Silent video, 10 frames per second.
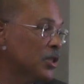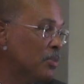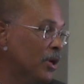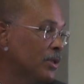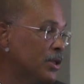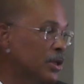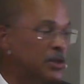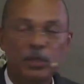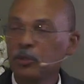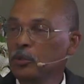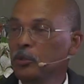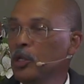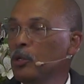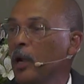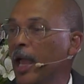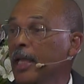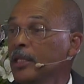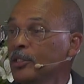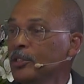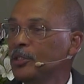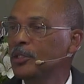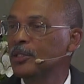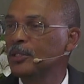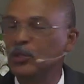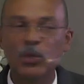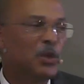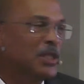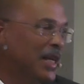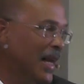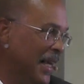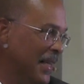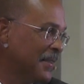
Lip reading: promises know no haste nor delay.